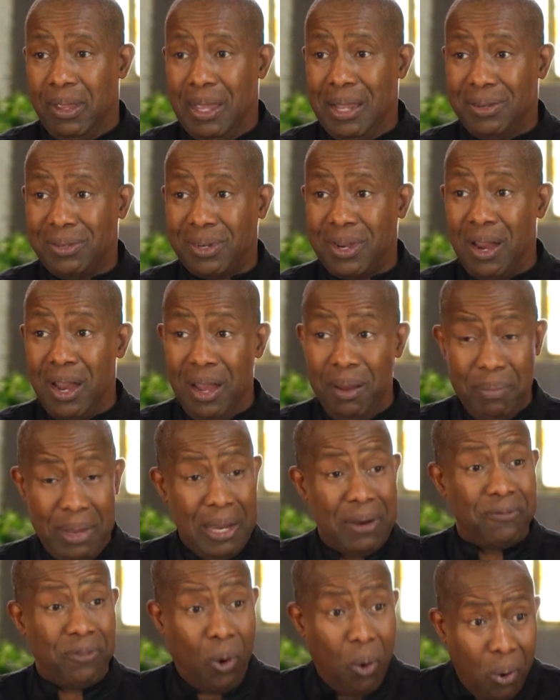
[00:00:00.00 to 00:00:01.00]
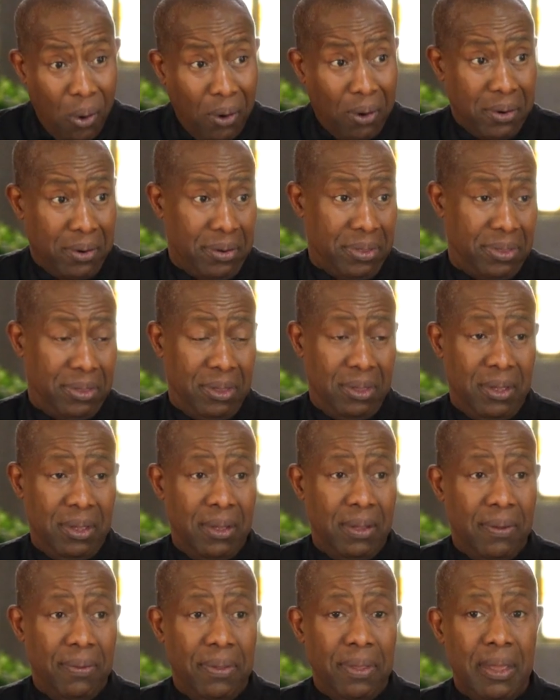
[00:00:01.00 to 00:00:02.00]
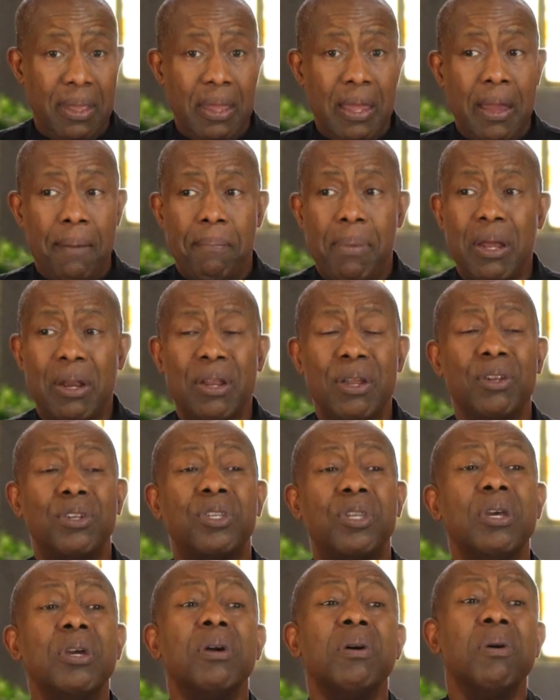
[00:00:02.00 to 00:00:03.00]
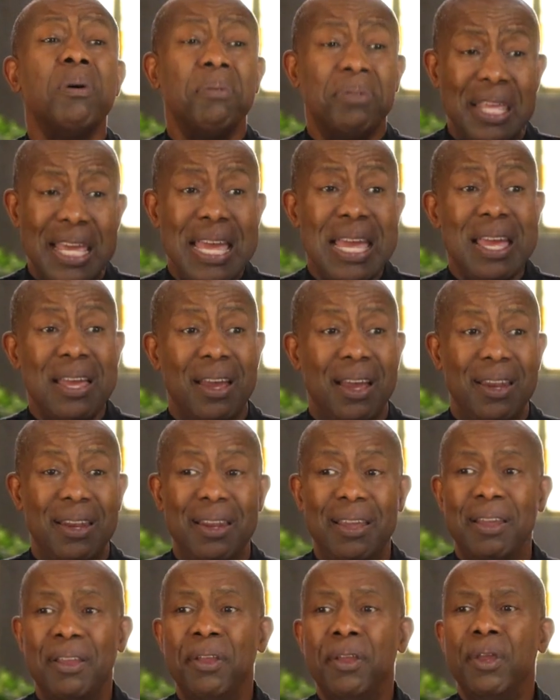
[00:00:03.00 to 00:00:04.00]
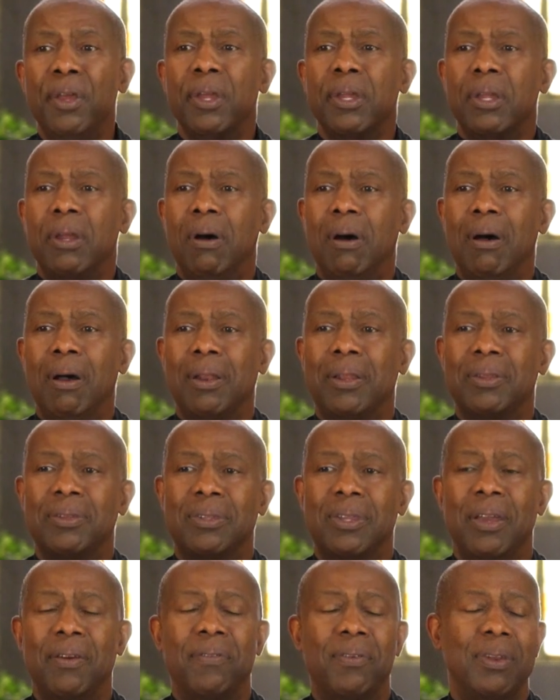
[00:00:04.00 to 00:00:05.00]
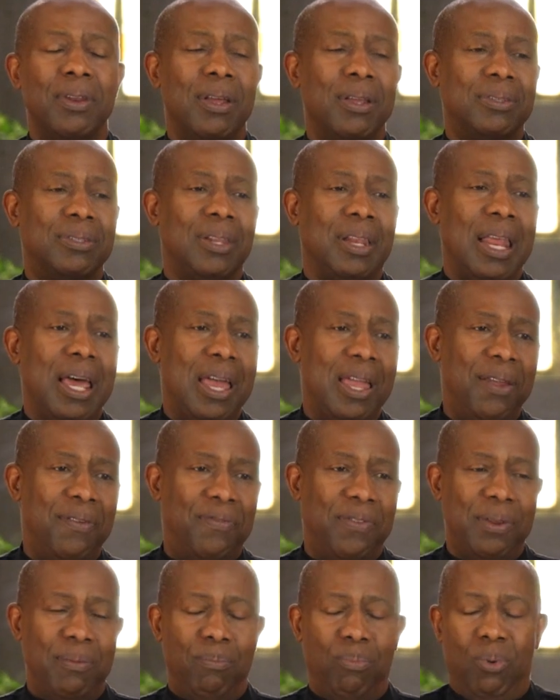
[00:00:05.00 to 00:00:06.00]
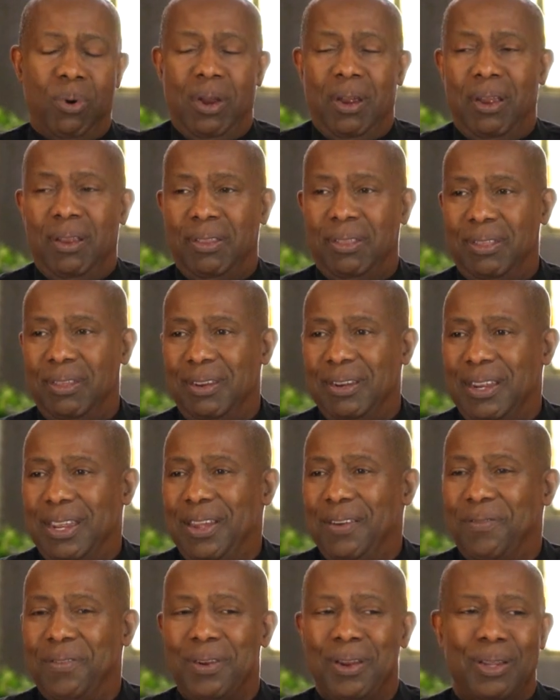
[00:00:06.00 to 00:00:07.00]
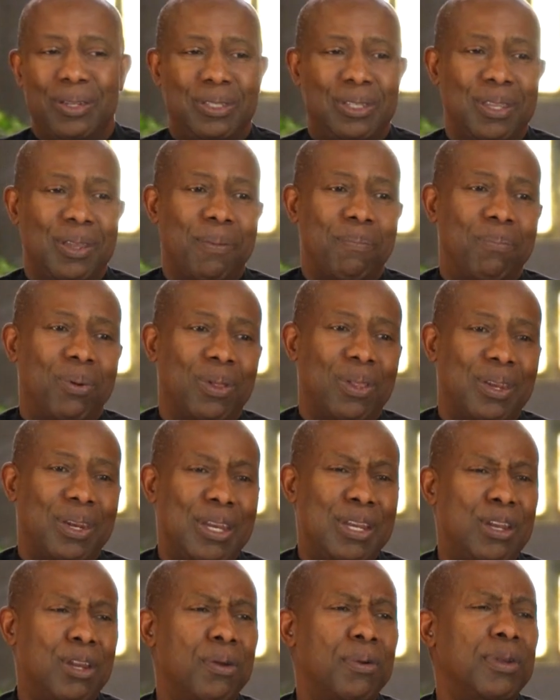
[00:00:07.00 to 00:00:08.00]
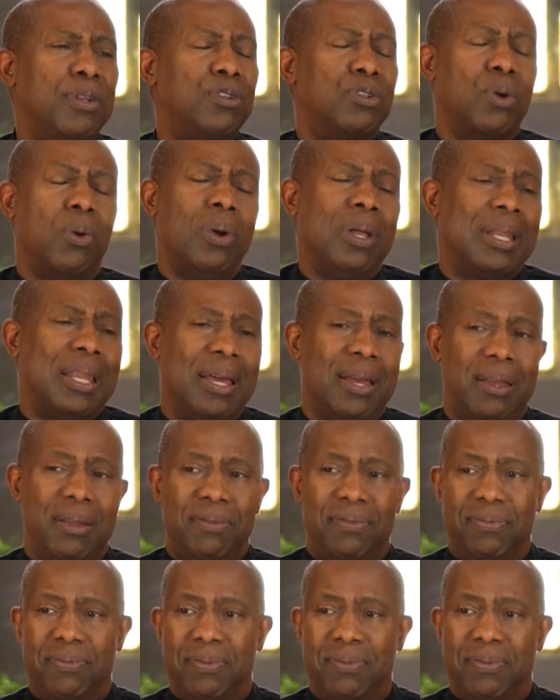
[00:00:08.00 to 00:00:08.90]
It's coming forth. But until then, God has given us life and breath and given us the ability to enjoy life.